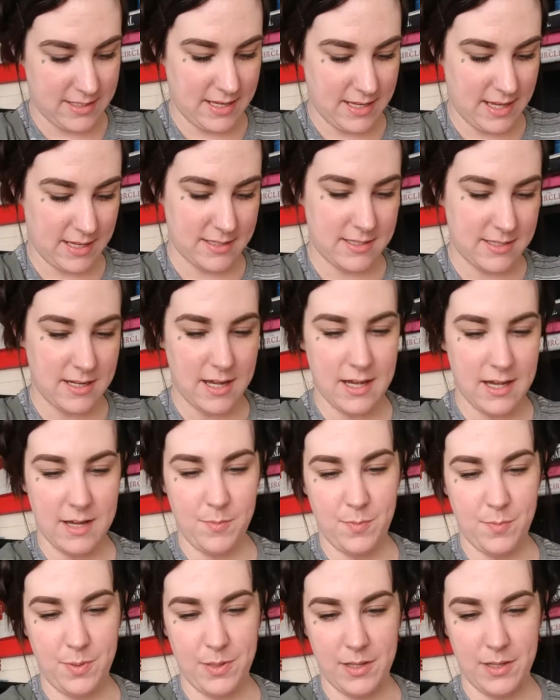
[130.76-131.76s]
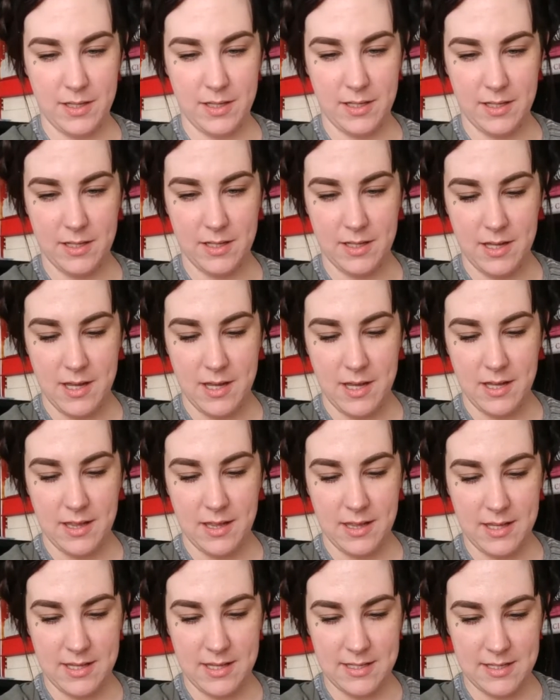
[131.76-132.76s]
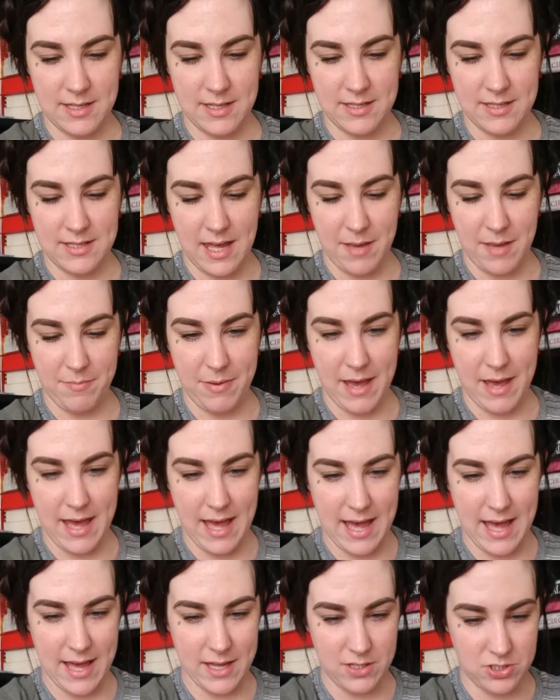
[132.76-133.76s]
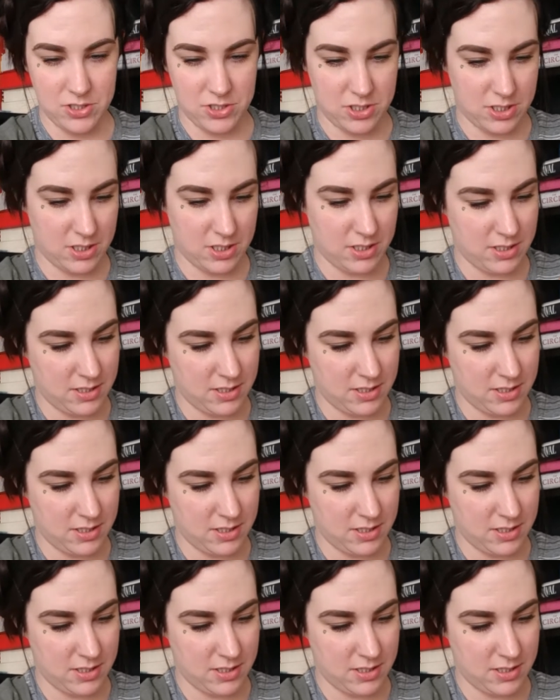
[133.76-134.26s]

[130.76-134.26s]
next up, this is a patch